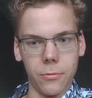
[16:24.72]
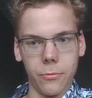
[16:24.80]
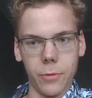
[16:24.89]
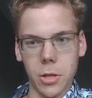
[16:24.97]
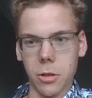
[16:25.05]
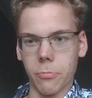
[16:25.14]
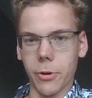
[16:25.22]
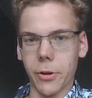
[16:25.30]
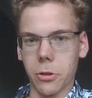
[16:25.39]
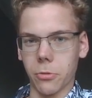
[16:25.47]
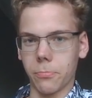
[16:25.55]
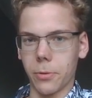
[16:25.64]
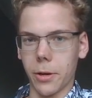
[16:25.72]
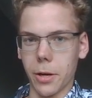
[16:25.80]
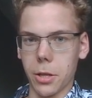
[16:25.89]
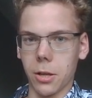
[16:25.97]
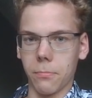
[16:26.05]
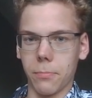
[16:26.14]
which is very
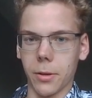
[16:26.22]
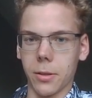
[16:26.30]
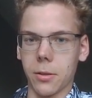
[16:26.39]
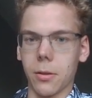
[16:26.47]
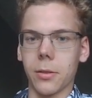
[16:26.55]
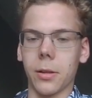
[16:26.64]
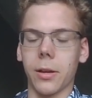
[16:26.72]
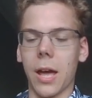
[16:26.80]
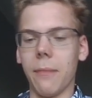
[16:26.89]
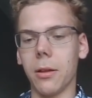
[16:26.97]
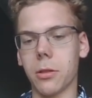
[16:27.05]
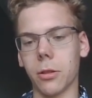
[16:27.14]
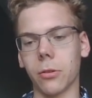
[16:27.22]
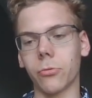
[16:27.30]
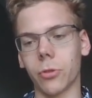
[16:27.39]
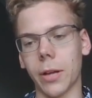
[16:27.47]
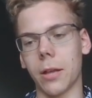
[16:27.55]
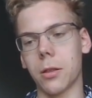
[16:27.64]
surprising, but the game ends
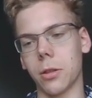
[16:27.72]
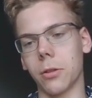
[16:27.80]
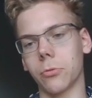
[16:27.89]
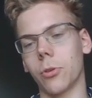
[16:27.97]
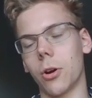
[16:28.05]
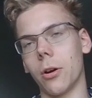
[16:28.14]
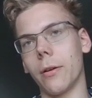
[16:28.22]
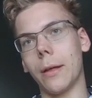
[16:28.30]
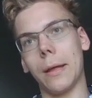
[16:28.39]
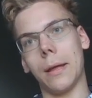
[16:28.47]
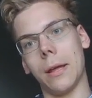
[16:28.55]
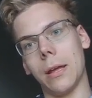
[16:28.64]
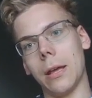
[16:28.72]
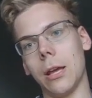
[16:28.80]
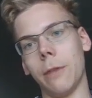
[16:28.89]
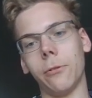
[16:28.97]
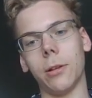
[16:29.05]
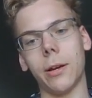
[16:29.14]
in a draw.
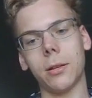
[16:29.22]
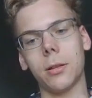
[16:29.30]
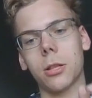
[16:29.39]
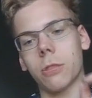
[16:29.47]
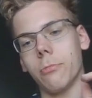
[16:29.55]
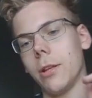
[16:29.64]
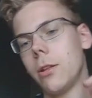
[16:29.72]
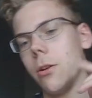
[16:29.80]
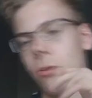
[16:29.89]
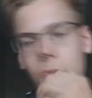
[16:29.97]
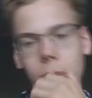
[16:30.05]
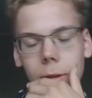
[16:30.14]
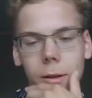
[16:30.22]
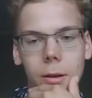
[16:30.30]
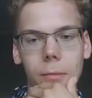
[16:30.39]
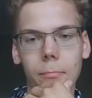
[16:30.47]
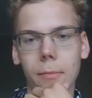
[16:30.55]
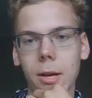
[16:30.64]
If you like this video,
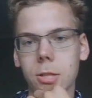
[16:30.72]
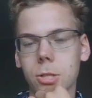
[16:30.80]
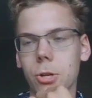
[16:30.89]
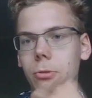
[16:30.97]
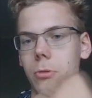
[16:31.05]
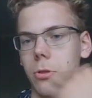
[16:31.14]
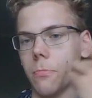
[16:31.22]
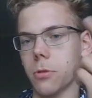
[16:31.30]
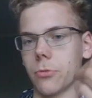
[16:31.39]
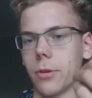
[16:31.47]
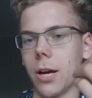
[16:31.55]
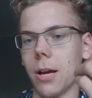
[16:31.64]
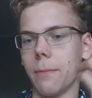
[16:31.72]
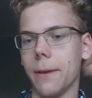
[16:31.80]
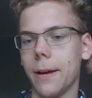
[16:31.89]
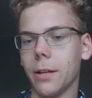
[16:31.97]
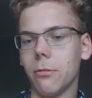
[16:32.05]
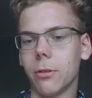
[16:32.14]
make sure to subscribe
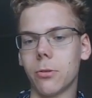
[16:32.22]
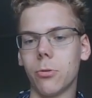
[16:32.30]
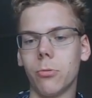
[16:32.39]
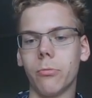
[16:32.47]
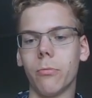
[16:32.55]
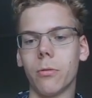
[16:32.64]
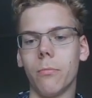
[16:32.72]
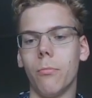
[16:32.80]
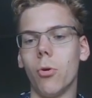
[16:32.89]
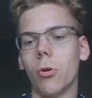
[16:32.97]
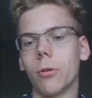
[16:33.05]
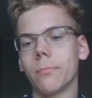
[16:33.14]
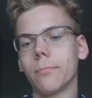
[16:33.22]
and I will do more.